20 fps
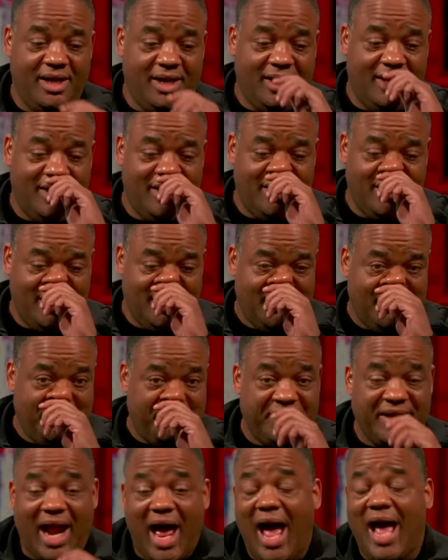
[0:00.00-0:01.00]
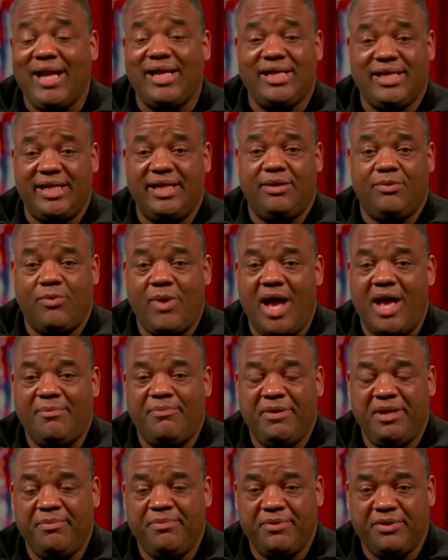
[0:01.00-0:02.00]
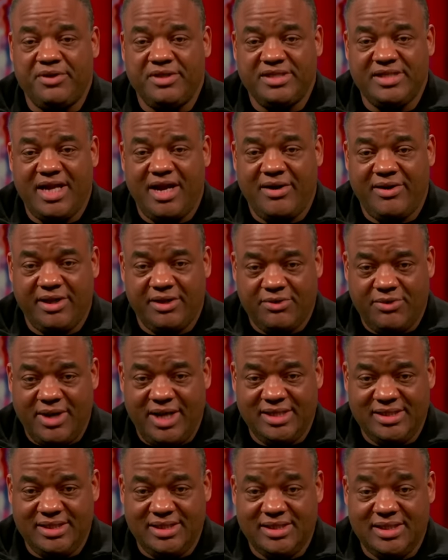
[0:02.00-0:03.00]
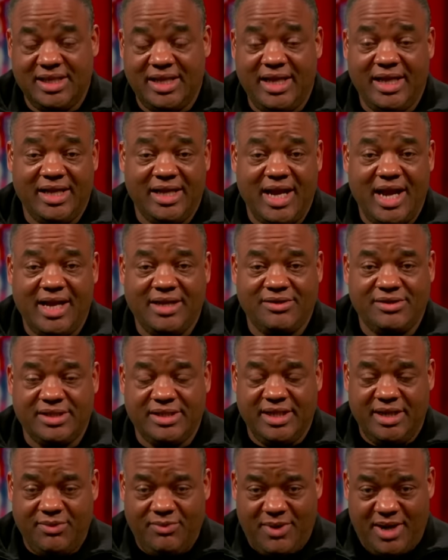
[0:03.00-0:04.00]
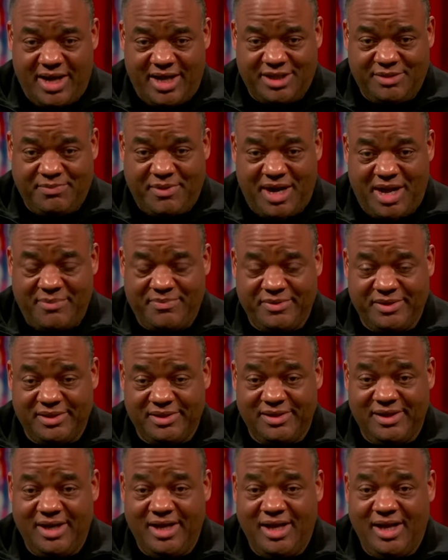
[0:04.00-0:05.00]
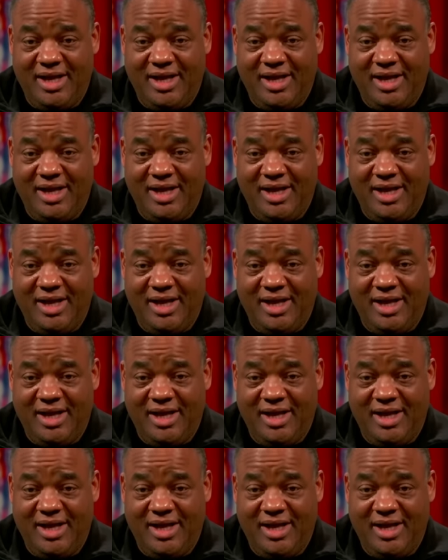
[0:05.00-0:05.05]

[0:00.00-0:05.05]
But I get why people are shouting Christ is King, and I understand why it's popular.